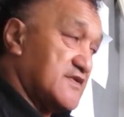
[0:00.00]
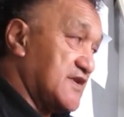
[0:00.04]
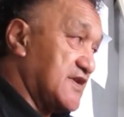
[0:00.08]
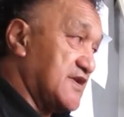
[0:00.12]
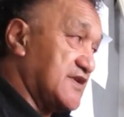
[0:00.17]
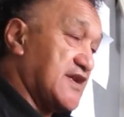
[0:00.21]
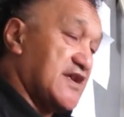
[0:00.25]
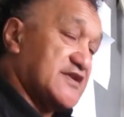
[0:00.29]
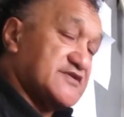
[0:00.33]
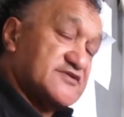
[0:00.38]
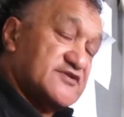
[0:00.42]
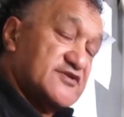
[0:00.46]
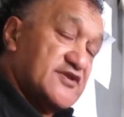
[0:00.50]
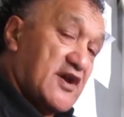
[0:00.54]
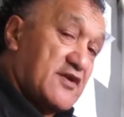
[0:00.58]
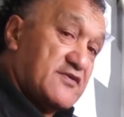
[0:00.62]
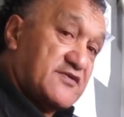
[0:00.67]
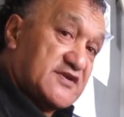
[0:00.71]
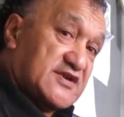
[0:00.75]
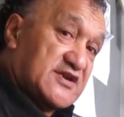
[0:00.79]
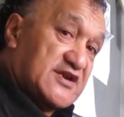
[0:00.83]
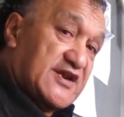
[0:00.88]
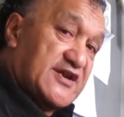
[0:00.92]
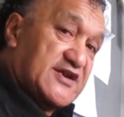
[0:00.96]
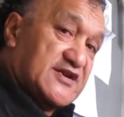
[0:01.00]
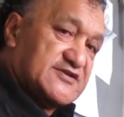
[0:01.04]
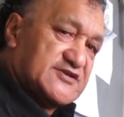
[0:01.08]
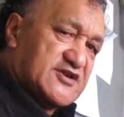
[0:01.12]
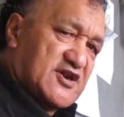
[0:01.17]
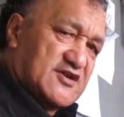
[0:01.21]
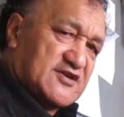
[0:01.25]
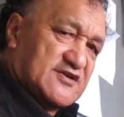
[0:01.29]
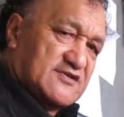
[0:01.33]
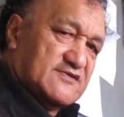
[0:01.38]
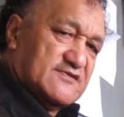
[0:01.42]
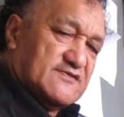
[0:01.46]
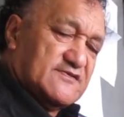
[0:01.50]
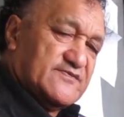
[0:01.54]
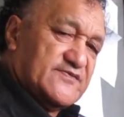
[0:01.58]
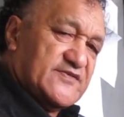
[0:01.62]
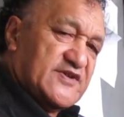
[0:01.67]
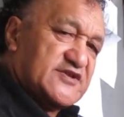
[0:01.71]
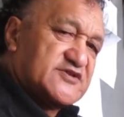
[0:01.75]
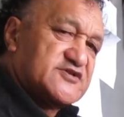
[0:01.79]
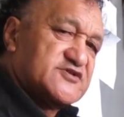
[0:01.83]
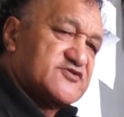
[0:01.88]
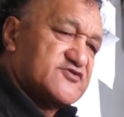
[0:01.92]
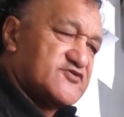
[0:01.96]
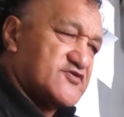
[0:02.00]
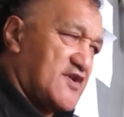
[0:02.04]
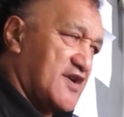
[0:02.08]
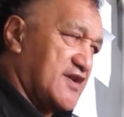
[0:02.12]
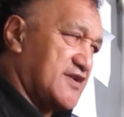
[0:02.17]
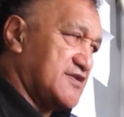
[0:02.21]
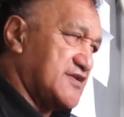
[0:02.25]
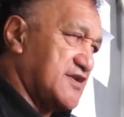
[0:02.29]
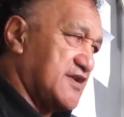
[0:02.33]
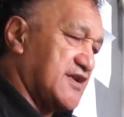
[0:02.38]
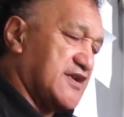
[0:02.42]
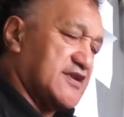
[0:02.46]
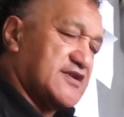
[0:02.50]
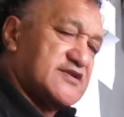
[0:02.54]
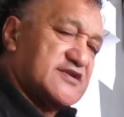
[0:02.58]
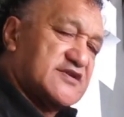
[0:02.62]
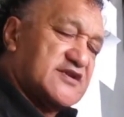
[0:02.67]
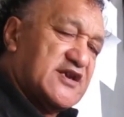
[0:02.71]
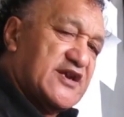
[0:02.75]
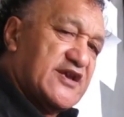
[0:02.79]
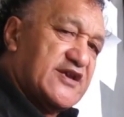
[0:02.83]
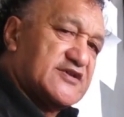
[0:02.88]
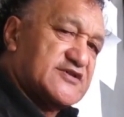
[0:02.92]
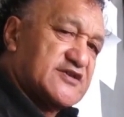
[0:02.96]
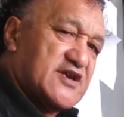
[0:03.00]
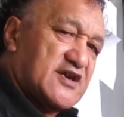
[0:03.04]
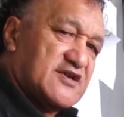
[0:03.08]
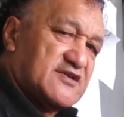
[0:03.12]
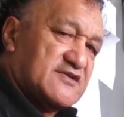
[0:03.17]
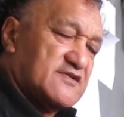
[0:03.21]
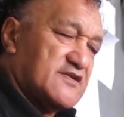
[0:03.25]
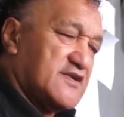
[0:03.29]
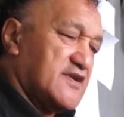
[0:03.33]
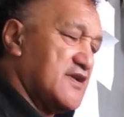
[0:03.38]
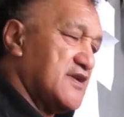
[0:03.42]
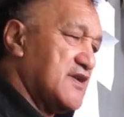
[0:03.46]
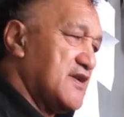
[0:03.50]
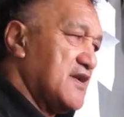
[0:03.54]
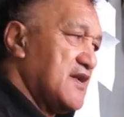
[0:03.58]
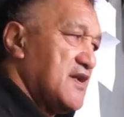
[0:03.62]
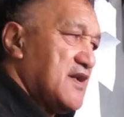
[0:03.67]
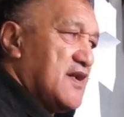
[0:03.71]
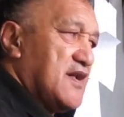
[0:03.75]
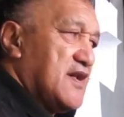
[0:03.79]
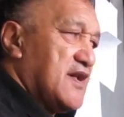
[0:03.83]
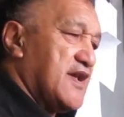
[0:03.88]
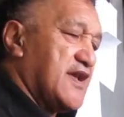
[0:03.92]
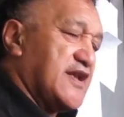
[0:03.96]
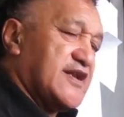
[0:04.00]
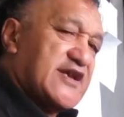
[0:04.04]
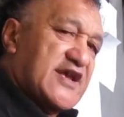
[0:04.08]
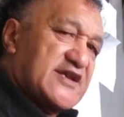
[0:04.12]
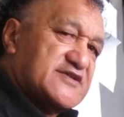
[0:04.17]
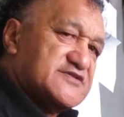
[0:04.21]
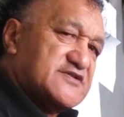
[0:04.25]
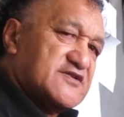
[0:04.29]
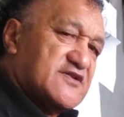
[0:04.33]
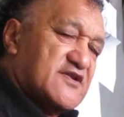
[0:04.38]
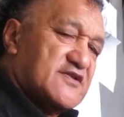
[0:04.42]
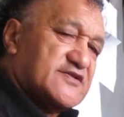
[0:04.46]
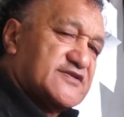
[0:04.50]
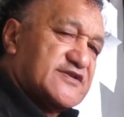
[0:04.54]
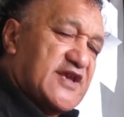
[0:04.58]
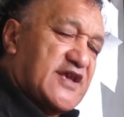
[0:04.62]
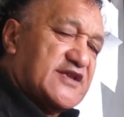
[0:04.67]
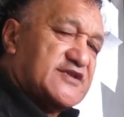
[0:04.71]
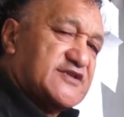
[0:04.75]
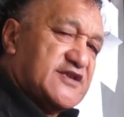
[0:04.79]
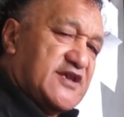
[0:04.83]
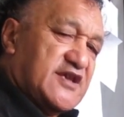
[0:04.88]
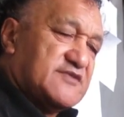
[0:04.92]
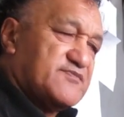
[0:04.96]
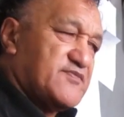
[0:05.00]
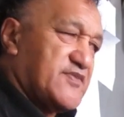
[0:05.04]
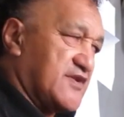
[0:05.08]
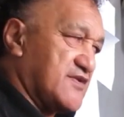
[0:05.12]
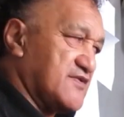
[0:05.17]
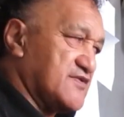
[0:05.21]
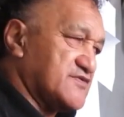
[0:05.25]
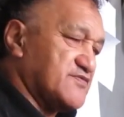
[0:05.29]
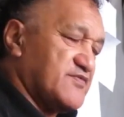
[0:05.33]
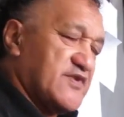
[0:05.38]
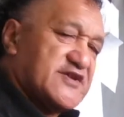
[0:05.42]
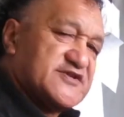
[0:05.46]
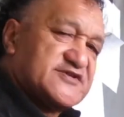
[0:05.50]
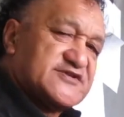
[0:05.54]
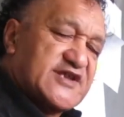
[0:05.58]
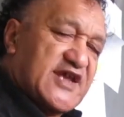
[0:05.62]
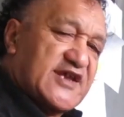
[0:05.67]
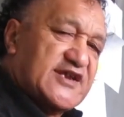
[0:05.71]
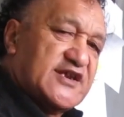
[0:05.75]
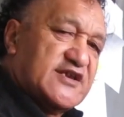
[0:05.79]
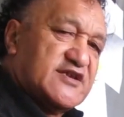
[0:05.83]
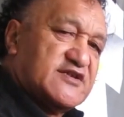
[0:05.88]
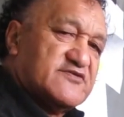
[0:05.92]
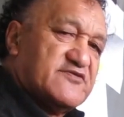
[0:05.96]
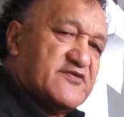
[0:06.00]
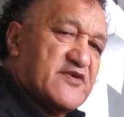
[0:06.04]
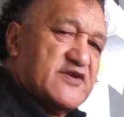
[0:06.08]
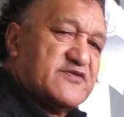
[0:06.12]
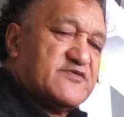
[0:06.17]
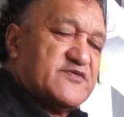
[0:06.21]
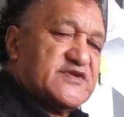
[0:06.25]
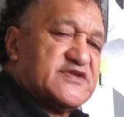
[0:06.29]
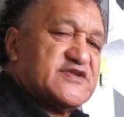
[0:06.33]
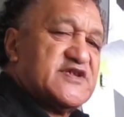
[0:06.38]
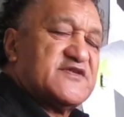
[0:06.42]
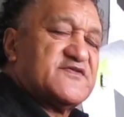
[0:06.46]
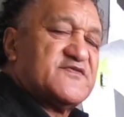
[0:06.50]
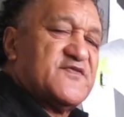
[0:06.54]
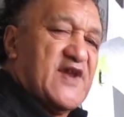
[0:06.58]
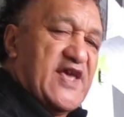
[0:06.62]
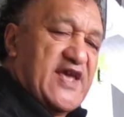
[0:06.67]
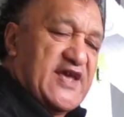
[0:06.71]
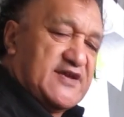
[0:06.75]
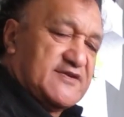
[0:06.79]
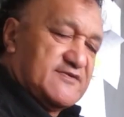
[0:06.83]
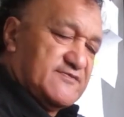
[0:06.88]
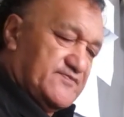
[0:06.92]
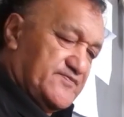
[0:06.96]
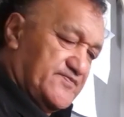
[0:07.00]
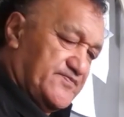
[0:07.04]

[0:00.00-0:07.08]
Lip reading: It has no clear title. It's trying to get clear title. It hasn't got that yet because we're standing in the road with this flag.